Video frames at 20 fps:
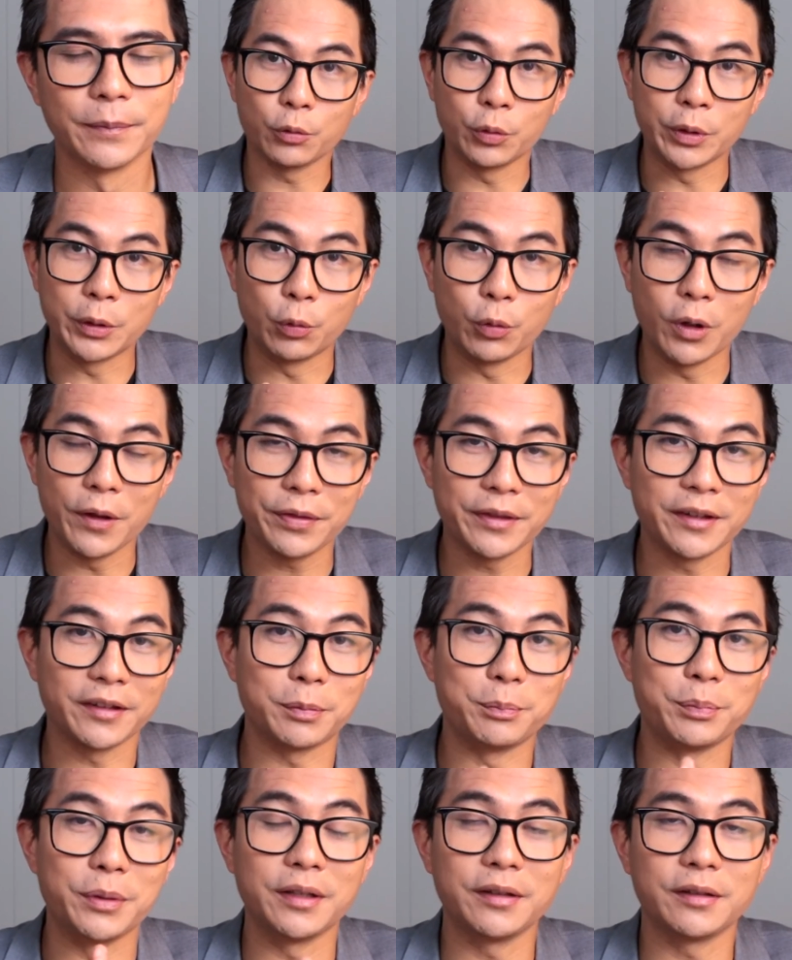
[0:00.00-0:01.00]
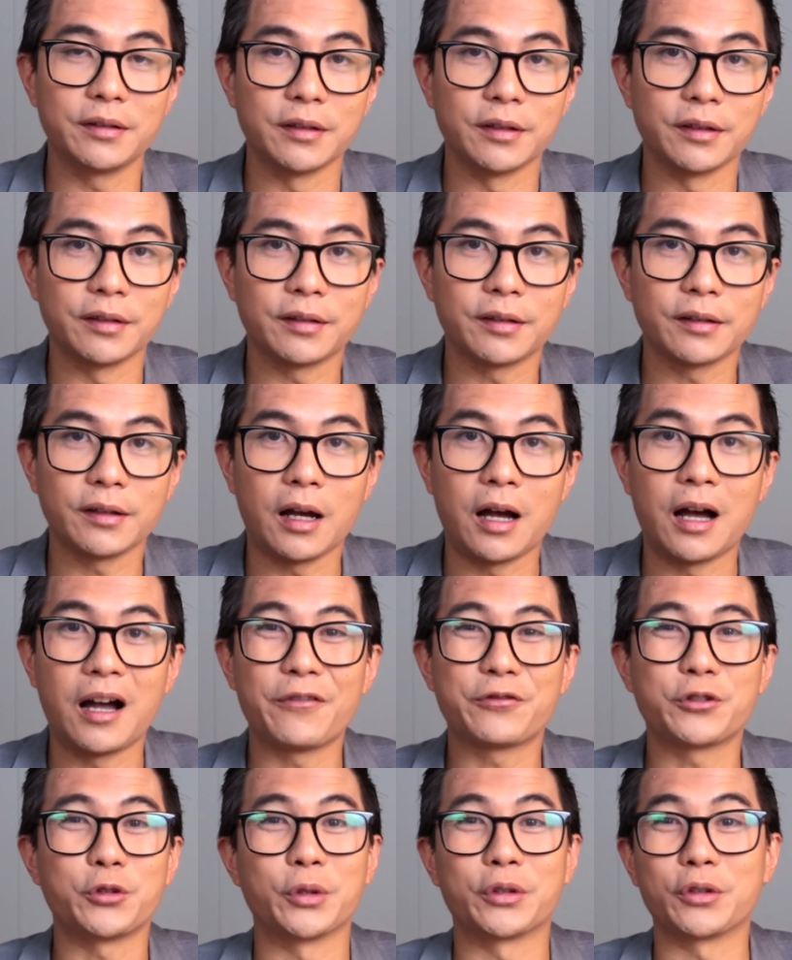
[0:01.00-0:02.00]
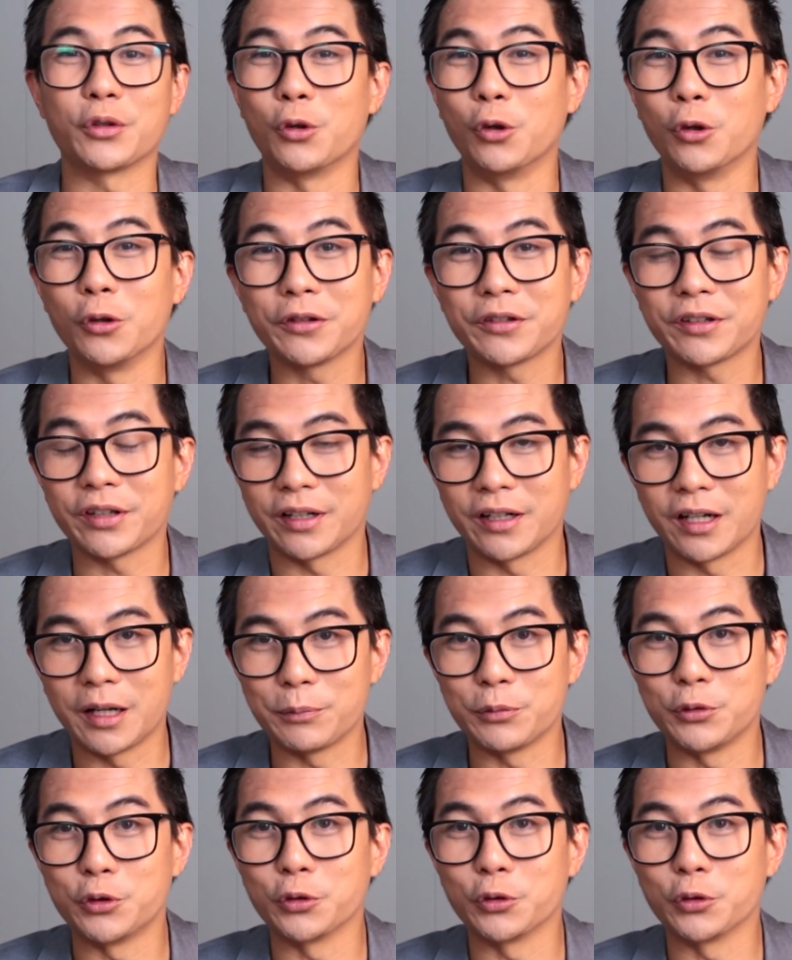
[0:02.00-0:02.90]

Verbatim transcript: We want this business, after it's all set up,